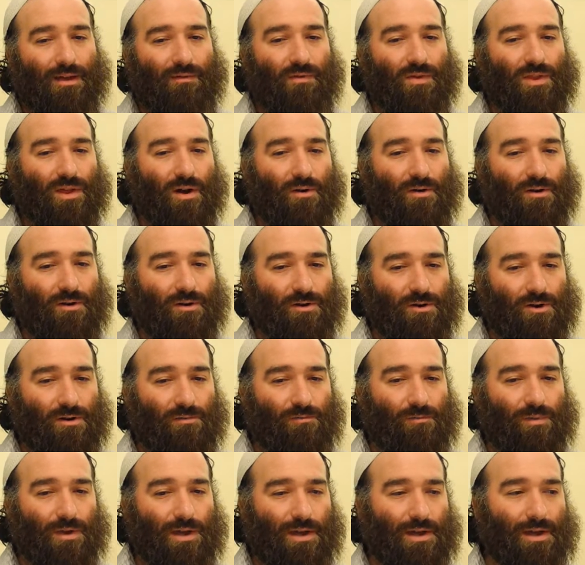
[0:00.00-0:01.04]
even though it
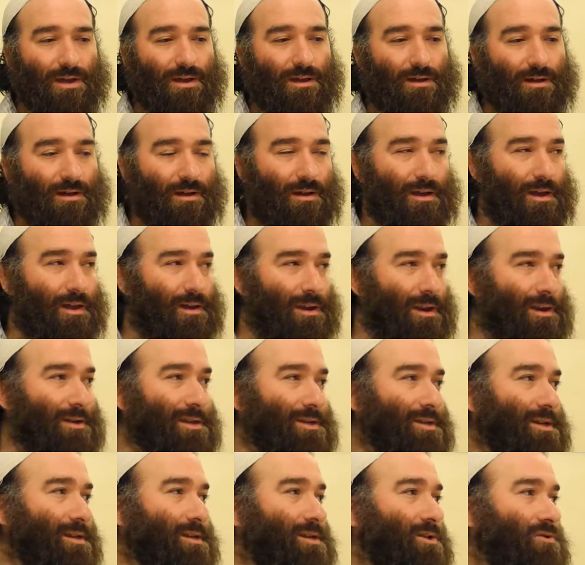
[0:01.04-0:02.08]
could be in
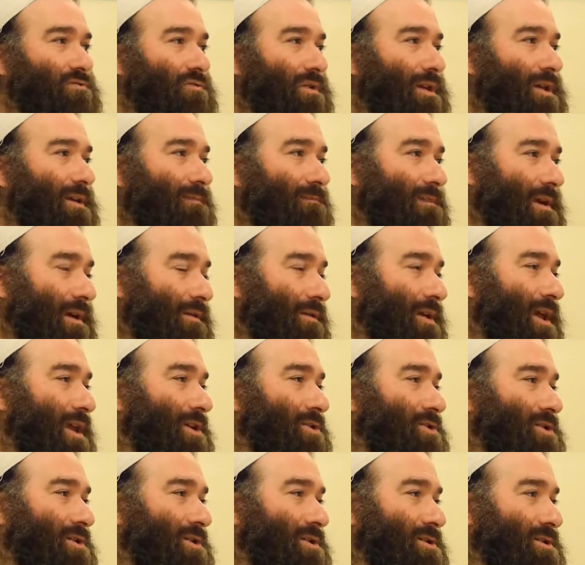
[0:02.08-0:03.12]
its extreme
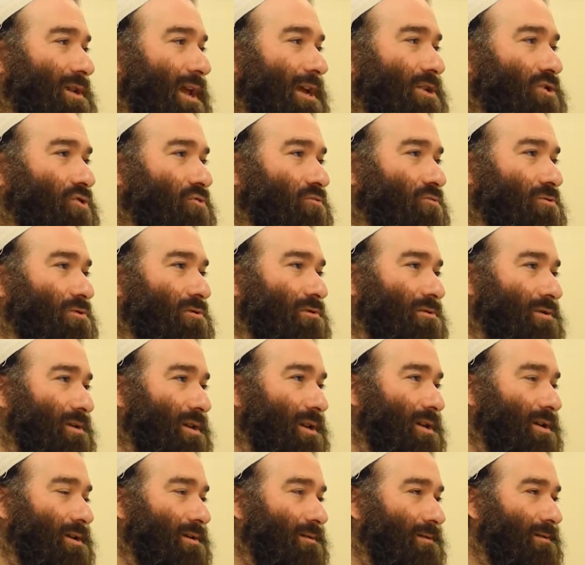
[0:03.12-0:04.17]
variation a sexual
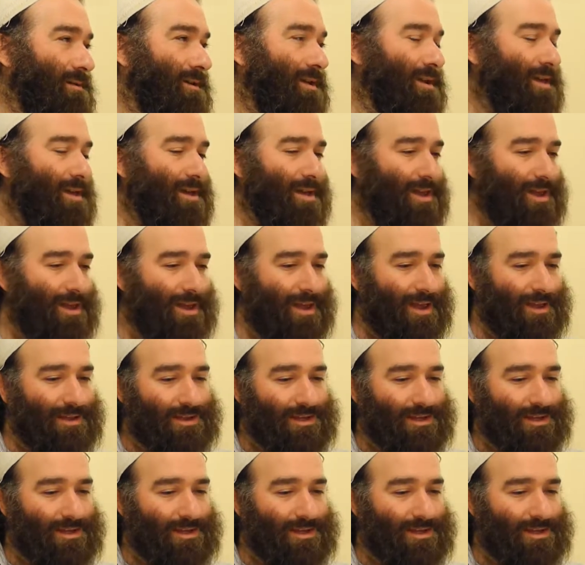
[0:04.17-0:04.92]
thing, it